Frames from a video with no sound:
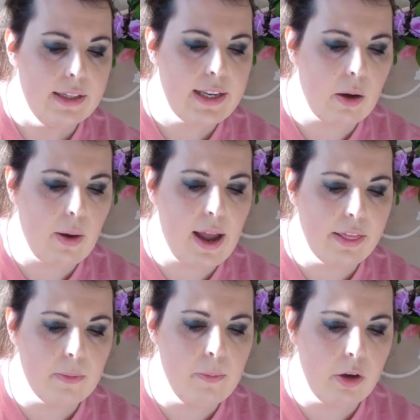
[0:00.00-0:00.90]
Now
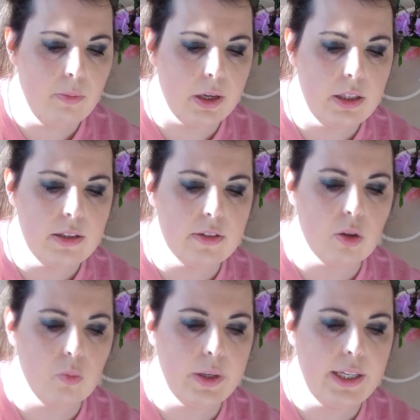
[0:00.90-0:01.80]
at the
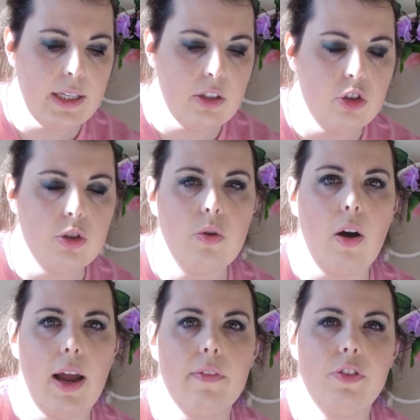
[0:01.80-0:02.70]
moment we do
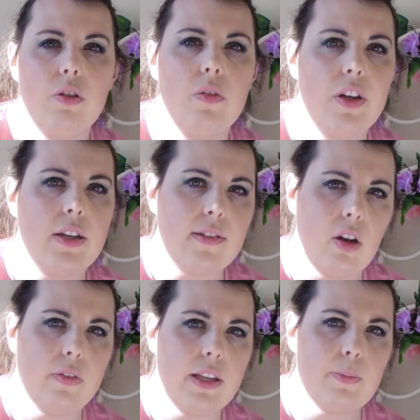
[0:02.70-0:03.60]
not have
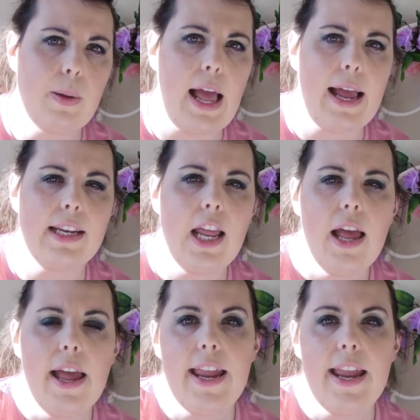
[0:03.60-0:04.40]
Universal on this plan.